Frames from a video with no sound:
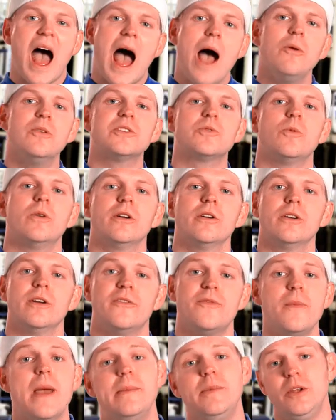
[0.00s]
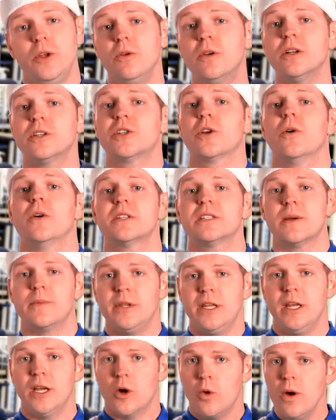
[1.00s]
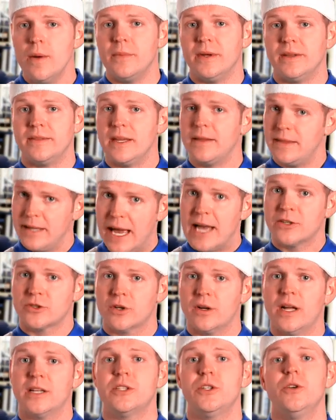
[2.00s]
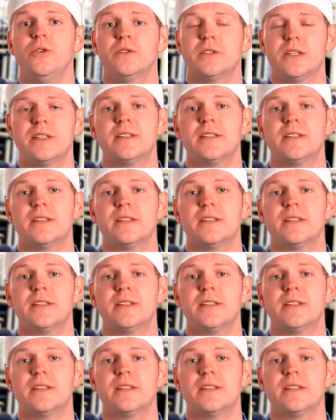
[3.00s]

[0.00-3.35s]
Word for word: I was wondering if maybe you could show us some of the equipment that the astronauts use to